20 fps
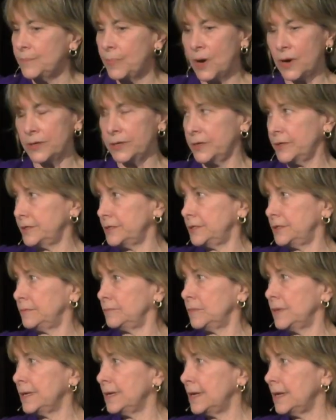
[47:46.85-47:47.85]
partners
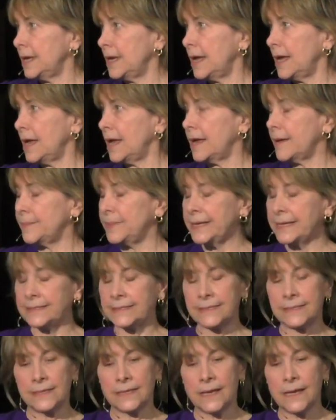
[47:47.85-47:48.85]
uh, because
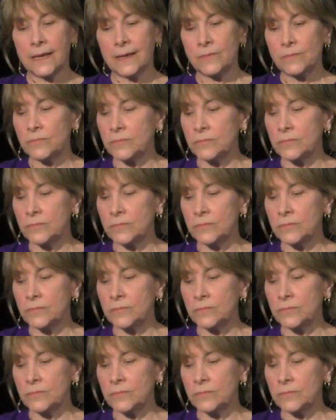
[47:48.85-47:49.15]
uh,